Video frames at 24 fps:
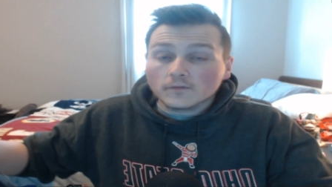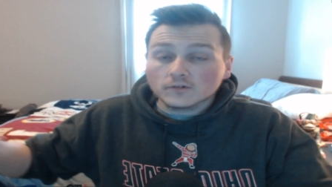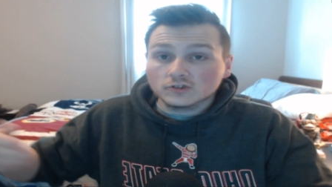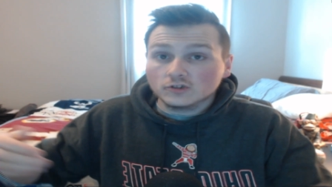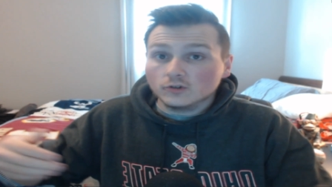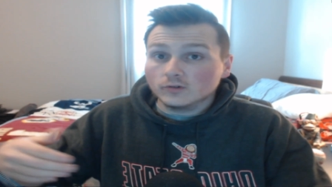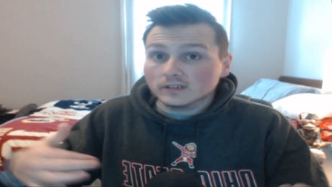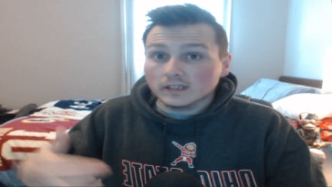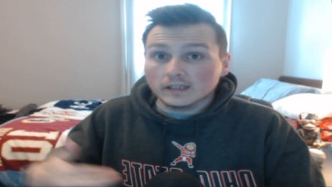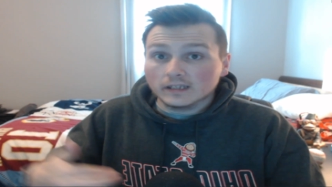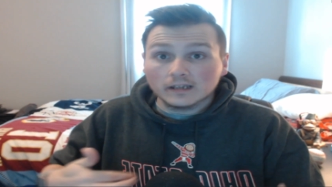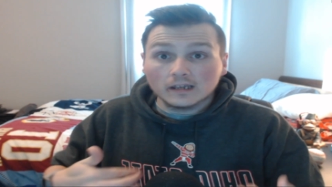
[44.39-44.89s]
So
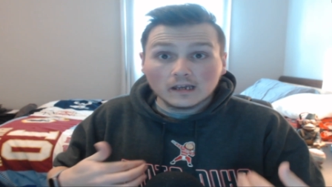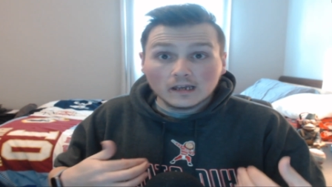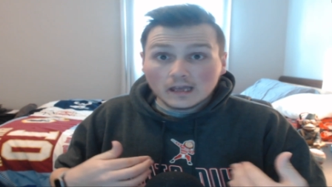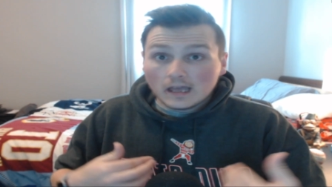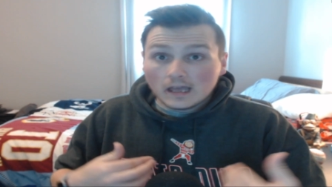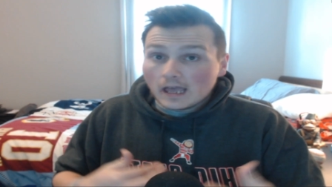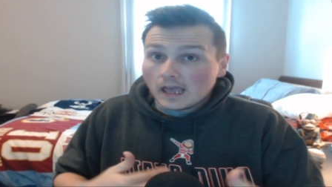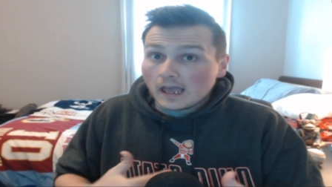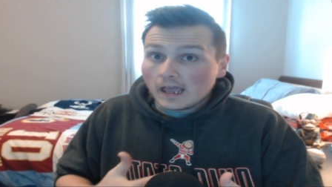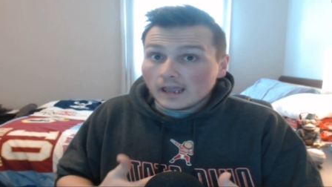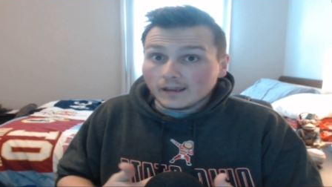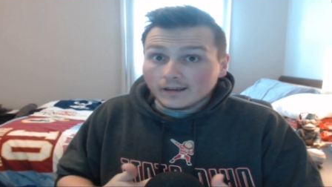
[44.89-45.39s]
it's like,
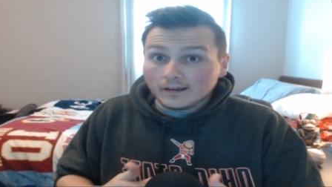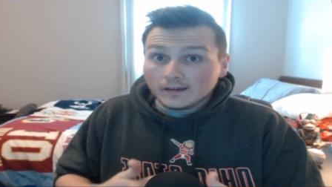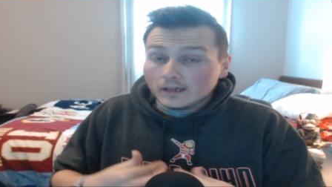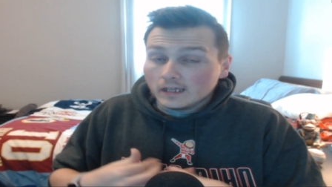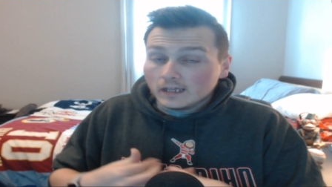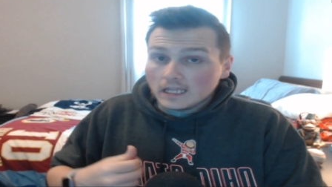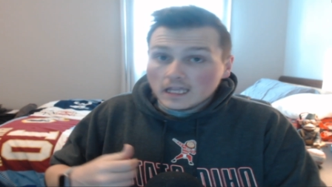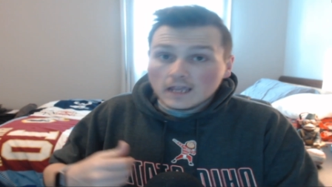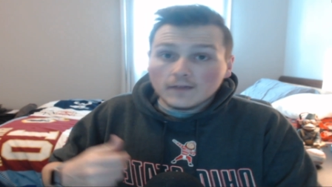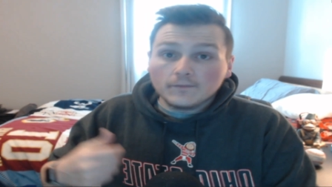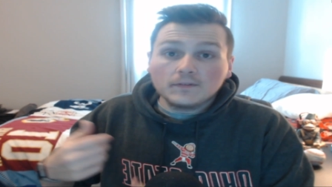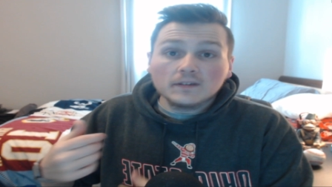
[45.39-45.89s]
hey,
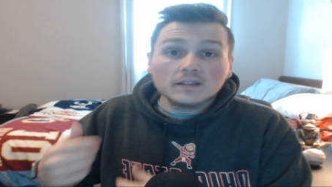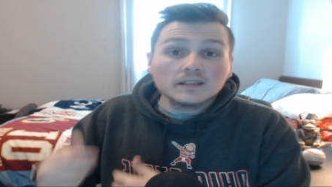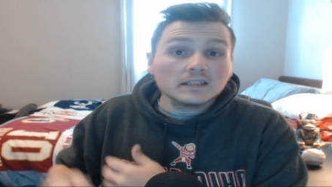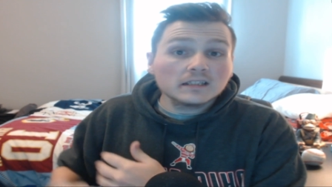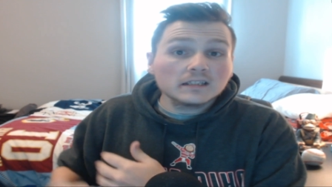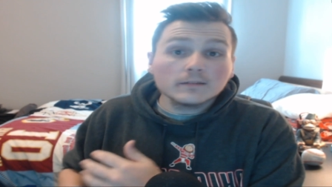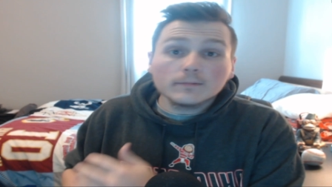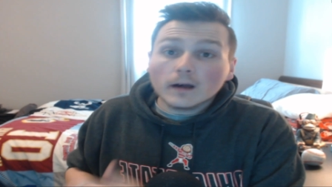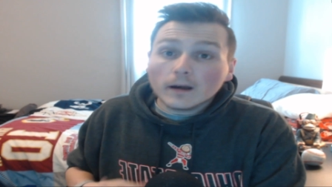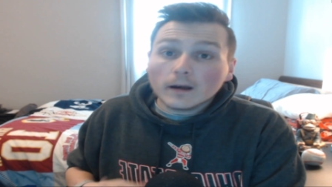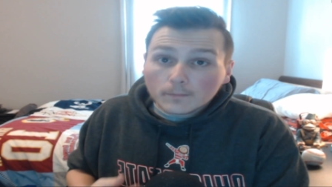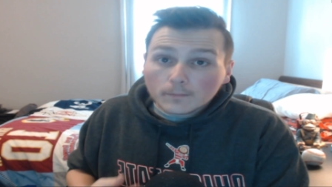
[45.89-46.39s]
if this is
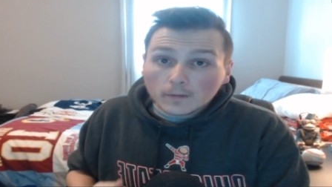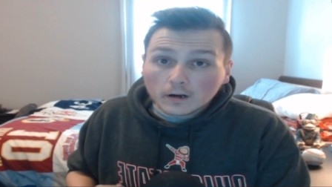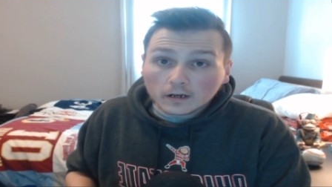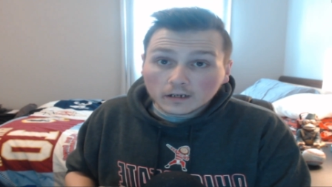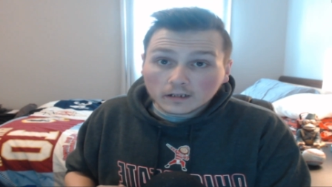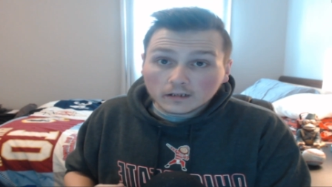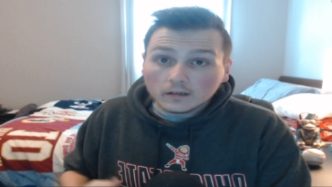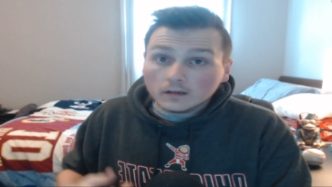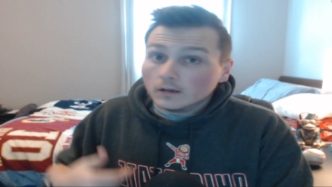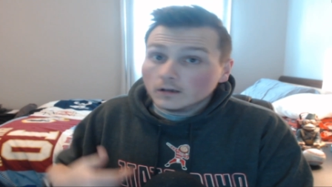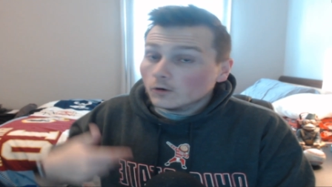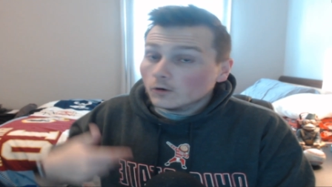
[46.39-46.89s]
about
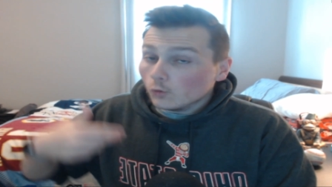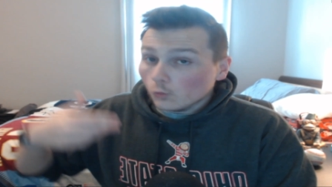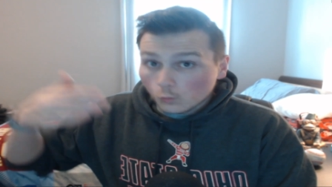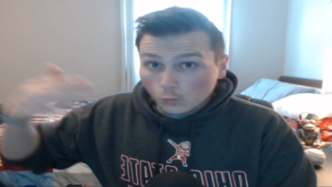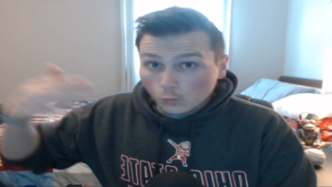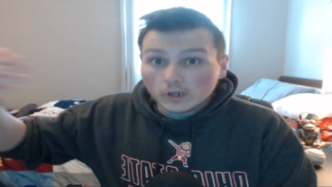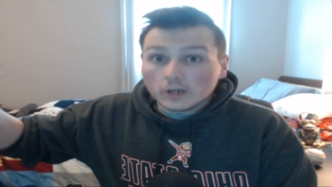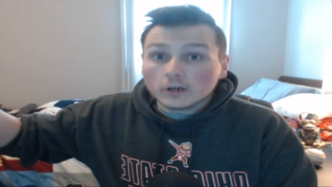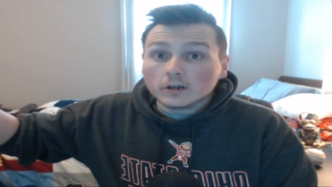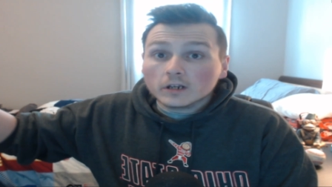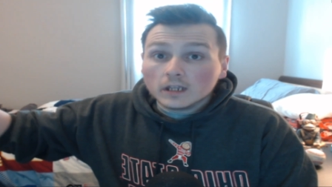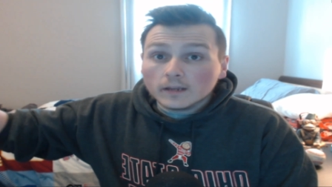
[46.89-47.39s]
money,
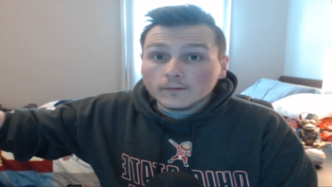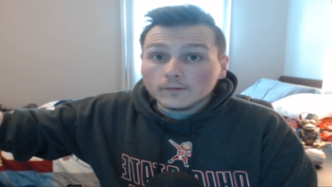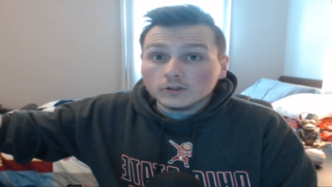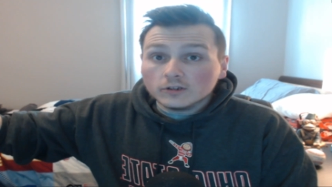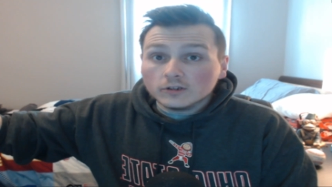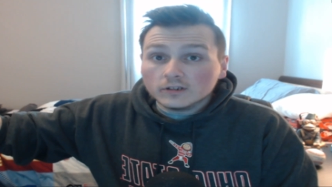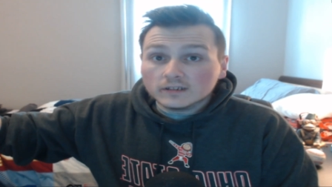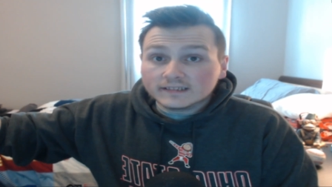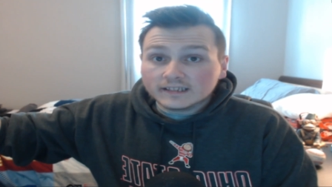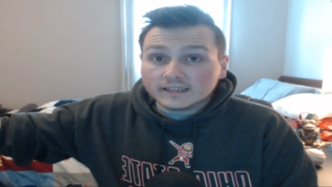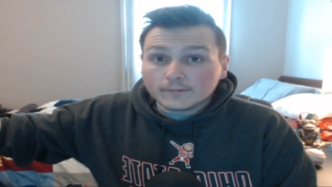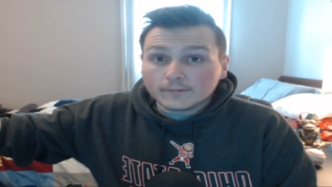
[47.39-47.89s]
we're giving you
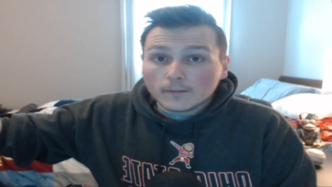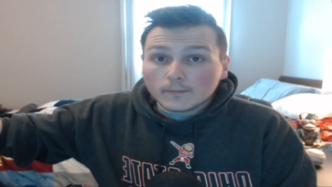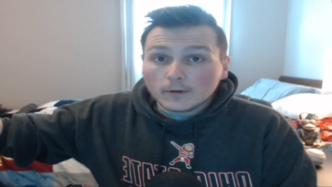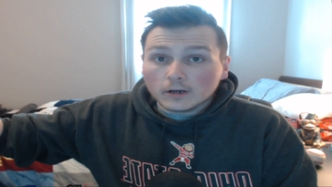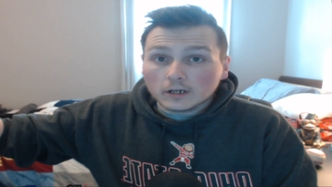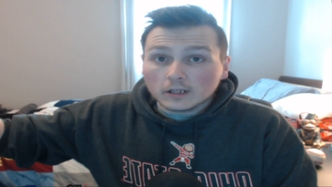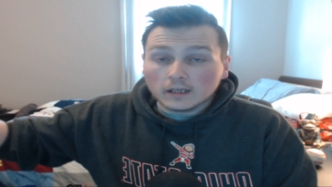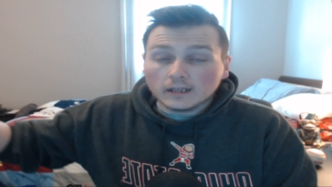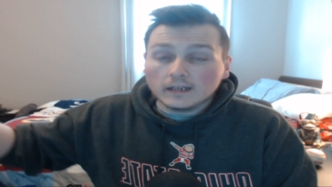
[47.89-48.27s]
the same amount of money.